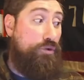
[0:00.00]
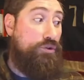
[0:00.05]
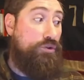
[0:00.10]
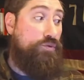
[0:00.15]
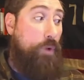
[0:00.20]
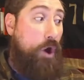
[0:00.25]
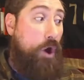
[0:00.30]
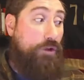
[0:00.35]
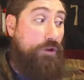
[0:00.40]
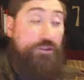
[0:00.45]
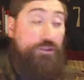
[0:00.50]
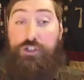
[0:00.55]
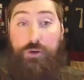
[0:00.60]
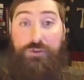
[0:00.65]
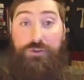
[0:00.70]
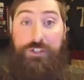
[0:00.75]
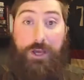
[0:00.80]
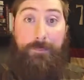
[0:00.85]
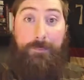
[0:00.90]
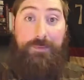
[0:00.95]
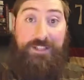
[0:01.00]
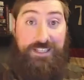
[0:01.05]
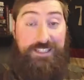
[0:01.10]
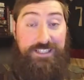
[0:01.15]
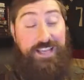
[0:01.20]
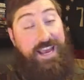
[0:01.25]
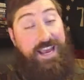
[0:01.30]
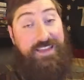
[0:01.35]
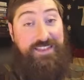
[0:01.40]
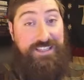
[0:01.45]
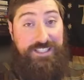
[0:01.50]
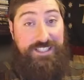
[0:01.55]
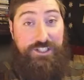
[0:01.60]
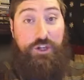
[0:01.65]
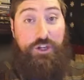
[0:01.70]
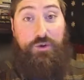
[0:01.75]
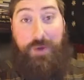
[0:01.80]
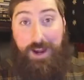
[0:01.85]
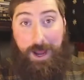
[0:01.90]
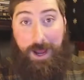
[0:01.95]
Walton shows up and says, hey, this is a
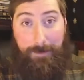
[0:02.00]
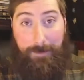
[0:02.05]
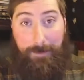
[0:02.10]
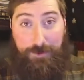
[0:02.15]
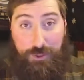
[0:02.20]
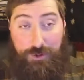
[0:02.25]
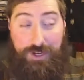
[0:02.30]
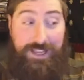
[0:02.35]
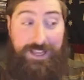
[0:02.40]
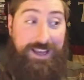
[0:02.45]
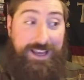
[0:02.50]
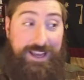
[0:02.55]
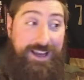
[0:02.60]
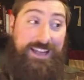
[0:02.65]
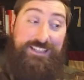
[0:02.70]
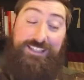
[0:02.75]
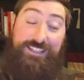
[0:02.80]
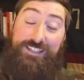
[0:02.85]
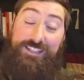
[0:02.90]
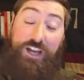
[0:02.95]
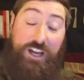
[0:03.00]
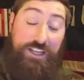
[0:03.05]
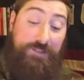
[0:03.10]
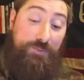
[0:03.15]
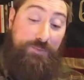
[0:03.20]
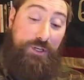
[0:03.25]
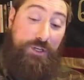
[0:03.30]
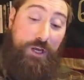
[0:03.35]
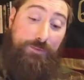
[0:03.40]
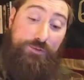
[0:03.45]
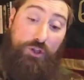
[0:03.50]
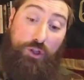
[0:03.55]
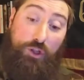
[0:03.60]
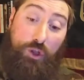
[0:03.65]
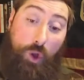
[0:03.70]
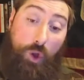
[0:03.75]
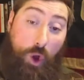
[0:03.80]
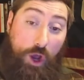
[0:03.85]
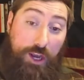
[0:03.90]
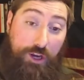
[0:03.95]
great opportunity. Again, studies becomes a
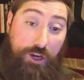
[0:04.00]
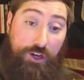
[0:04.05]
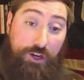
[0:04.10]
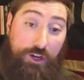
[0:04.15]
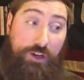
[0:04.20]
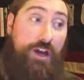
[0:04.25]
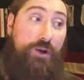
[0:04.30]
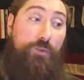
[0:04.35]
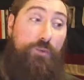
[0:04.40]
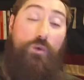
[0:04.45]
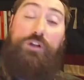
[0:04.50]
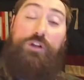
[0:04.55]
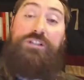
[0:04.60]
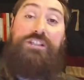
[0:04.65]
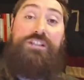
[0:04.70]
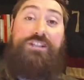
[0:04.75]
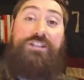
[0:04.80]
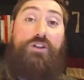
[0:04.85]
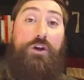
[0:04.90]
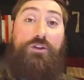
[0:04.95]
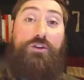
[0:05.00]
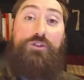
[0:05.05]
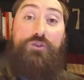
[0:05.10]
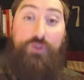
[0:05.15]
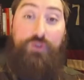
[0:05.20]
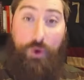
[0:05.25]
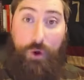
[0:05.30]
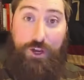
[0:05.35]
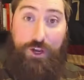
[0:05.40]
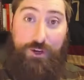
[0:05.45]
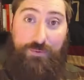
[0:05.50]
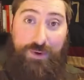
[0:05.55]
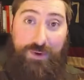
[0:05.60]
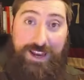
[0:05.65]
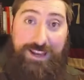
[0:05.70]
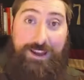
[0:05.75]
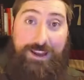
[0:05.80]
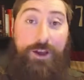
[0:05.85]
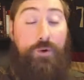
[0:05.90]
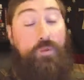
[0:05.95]
lawyer. Once he starts
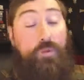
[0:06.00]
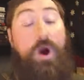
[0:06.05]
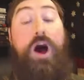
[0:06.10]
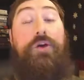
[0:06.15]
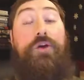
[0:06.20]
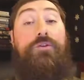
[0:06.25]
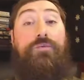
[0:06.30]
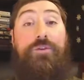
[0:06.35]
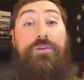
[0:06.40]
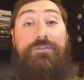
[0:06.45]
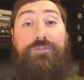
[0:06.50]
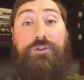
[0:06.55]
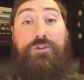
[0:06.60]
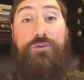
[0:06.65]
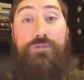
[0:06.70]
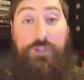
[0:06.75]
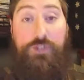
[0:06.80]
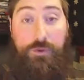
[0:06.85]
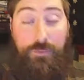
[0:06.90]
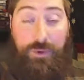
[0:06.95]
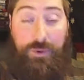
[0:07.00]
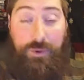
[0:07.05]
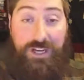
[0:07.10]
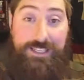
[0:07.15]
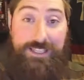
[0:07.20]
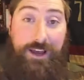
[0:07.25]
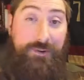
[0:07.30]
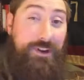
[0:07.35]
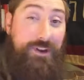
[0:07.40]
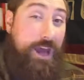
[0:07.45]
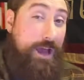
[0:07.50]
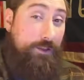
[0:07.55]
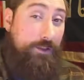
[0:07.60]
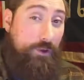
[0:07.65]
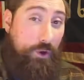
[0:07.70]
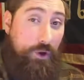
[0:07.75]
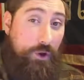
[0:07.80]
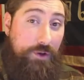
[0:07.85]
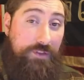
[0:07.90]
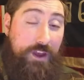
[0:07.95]
lawyering, well, the revolution breaks out not
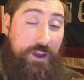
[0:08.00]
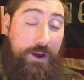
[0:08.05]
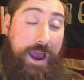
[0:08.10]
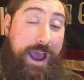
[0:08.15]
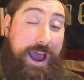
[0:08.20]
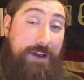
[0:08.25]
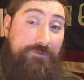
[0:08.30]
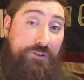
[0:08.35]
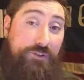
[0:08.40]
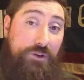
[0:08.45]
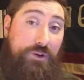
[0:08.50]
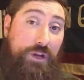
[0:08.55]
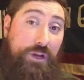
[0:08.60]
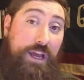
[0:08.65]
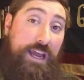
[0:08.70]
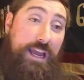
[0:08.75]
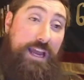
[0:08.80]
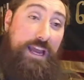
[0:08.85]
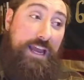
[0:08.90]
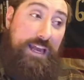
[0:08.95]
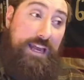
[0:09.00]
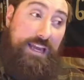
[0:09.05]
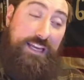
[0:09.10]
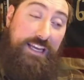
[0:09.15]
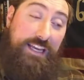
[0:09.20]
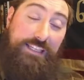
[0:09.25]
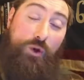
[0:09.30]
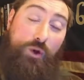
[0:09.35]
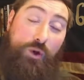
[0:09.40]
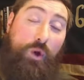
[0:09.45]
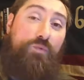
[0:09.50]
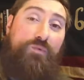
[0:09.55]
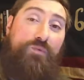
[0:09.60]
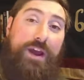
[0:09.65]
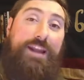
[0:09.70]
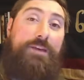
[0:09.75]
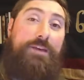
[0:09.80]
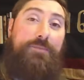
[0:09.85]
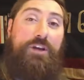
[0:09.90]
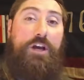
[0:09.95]
long thereafter. He's
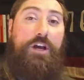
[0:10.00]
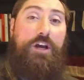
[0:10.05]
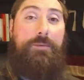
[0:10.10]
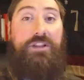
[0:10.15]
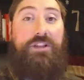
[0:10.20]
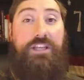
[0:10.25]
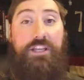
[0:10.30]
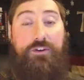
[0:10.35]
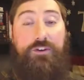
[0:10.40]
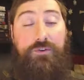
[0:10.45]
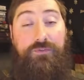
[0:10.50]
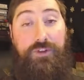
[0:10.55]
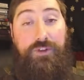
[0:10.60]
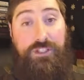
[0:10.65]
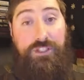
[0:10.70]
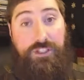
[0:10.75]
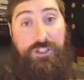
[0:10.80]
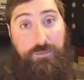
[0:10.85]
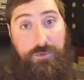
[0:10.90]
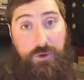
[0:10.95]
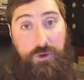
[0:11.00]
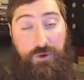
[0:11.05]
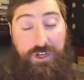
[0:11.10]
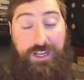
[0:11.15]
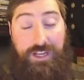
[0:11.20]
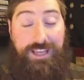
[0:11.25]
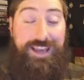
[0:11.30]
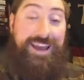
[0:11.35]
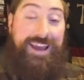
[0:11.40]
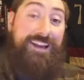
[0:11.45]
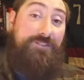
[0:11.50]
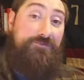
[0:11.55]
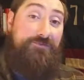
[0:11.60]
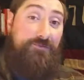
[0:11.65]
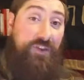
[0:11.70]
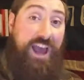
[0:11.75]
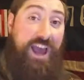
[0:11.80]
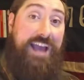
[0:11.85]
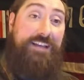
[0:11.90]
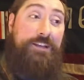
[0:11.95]
already become a leader of his community. And in
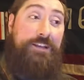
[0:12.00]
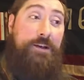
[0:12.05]
fact,